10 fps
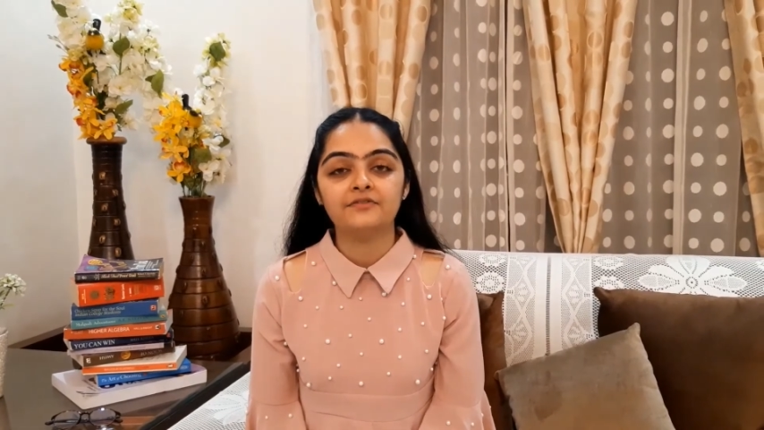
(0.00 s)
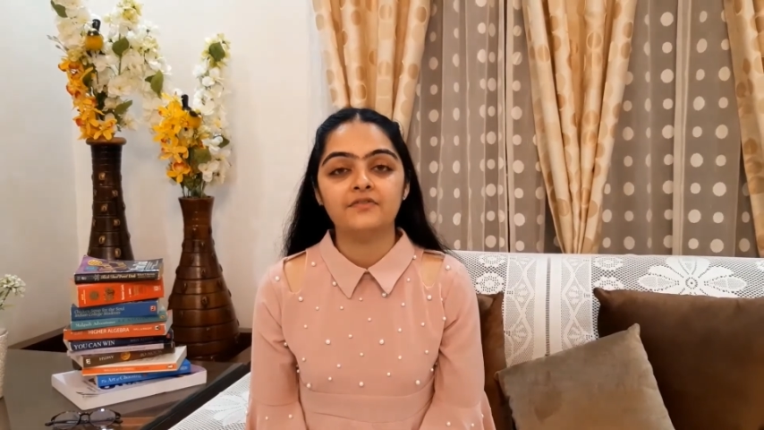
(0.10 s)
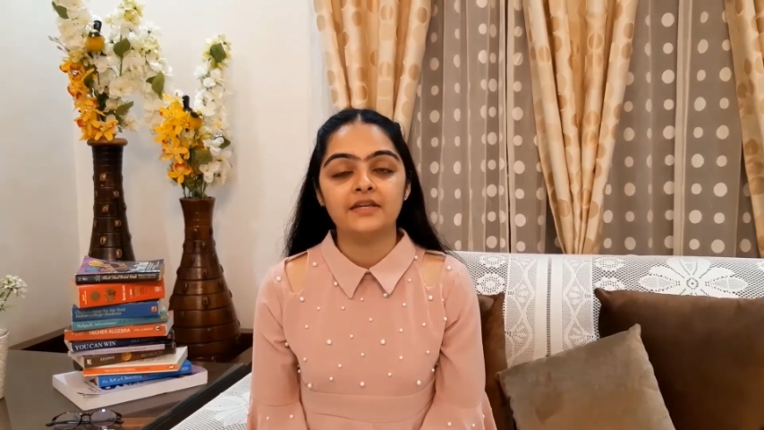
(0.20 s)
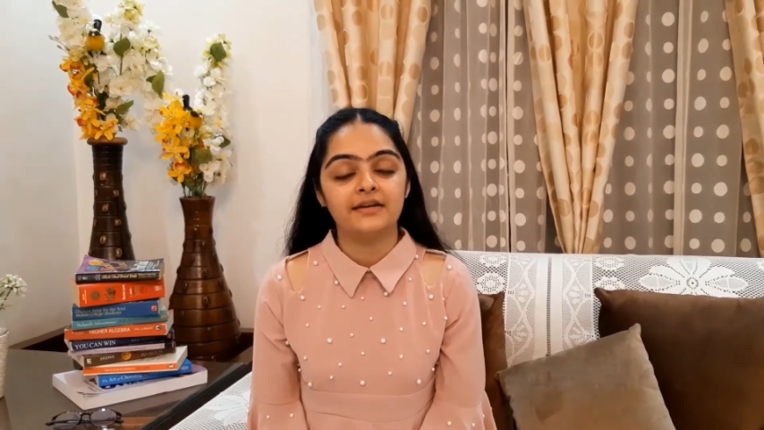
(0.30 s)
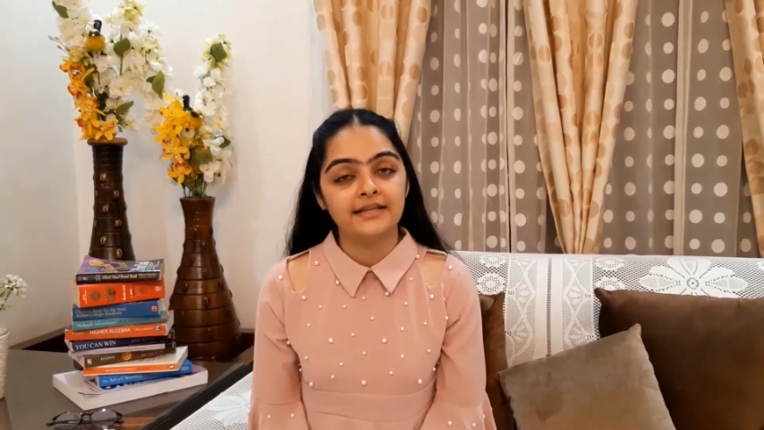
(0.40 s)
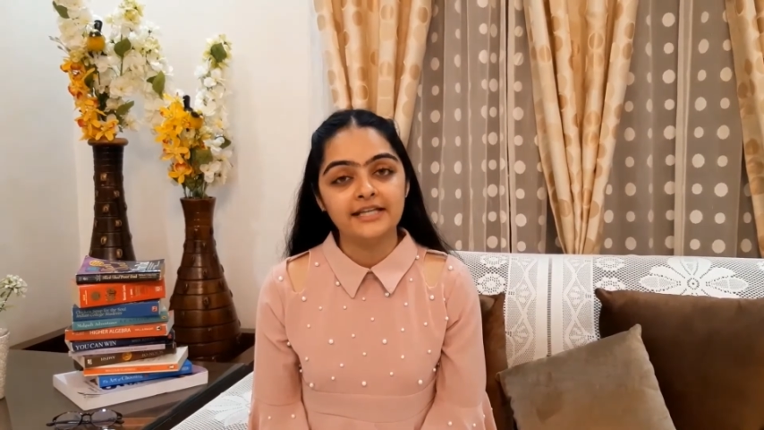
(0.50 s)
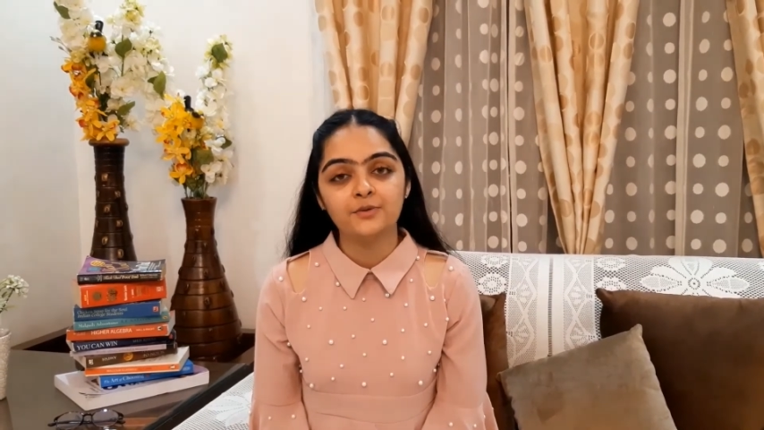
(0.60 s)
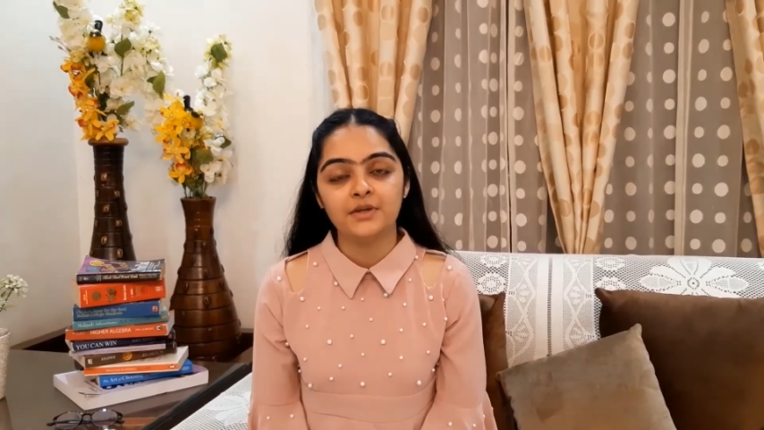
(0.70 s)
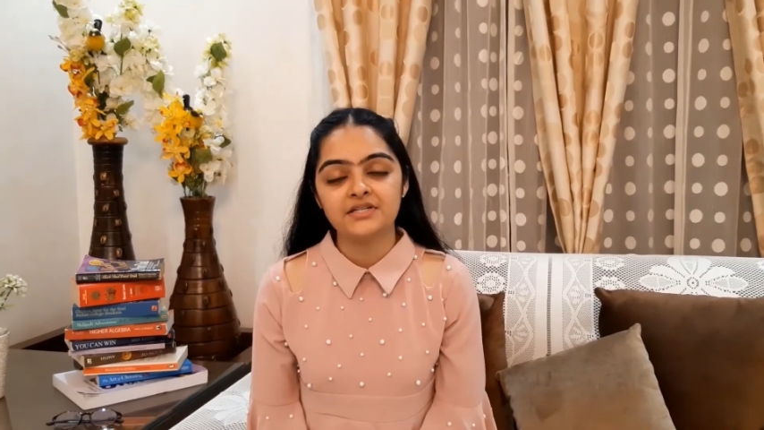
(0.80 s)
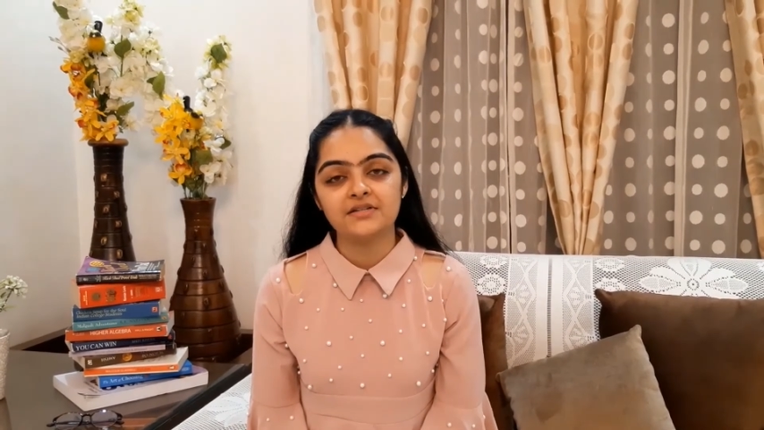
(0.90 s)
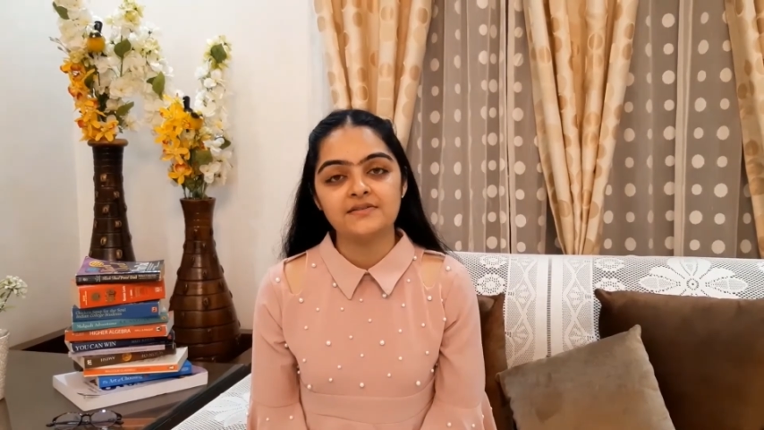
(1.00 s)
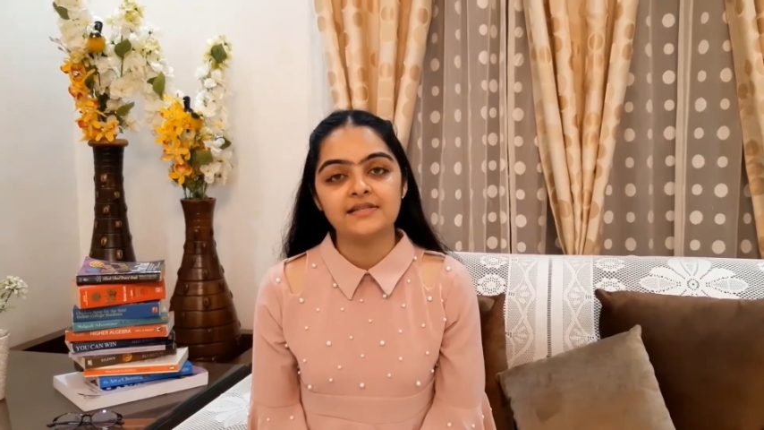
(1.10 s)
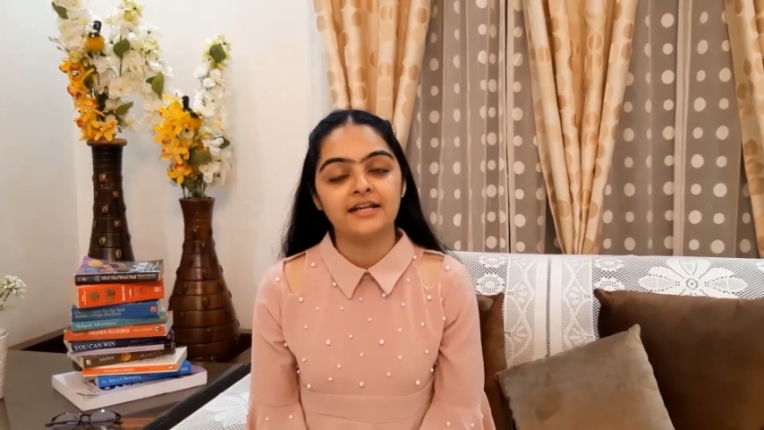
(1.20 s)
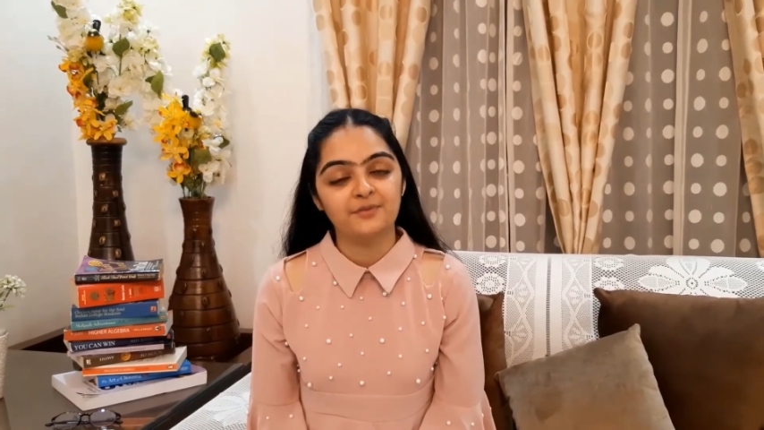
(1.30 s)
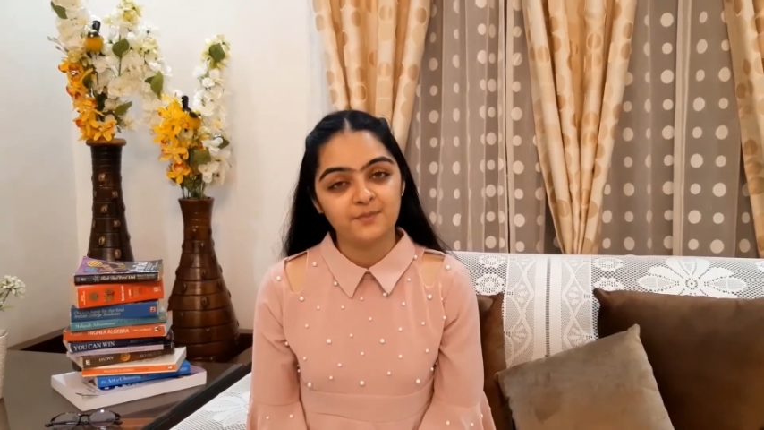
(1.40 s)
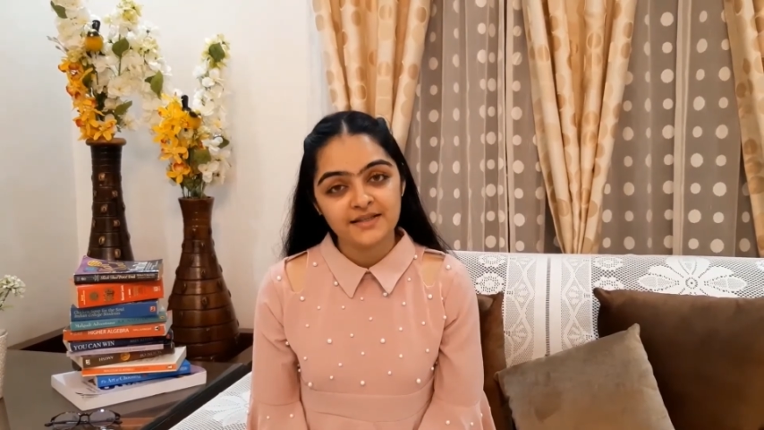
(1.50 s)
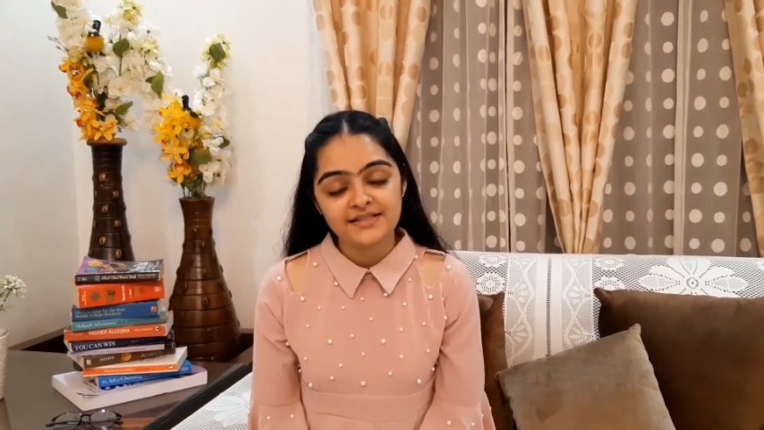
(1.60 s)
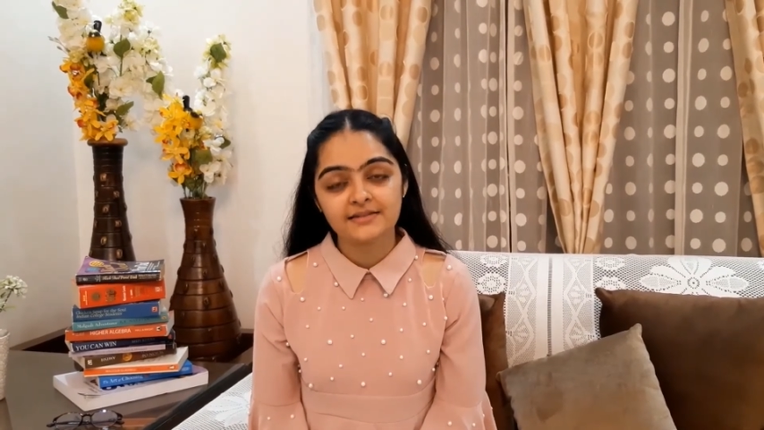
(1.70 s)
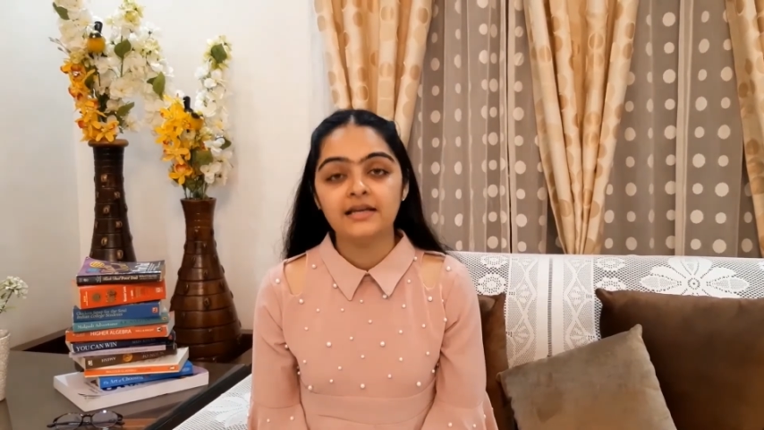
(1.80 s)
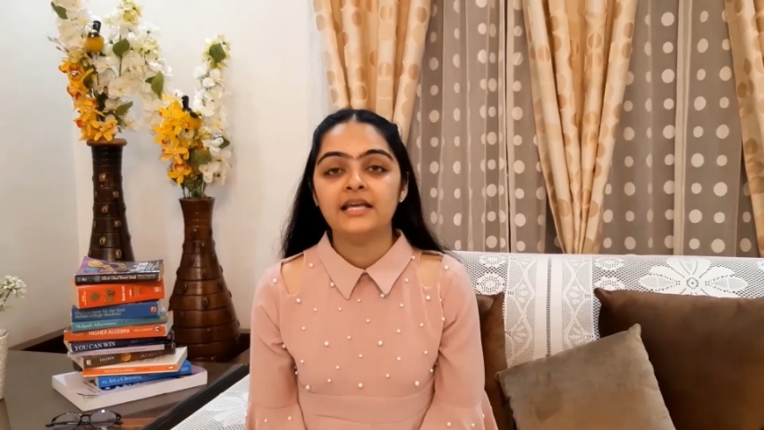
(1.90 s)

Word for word: there are any questions that I missed,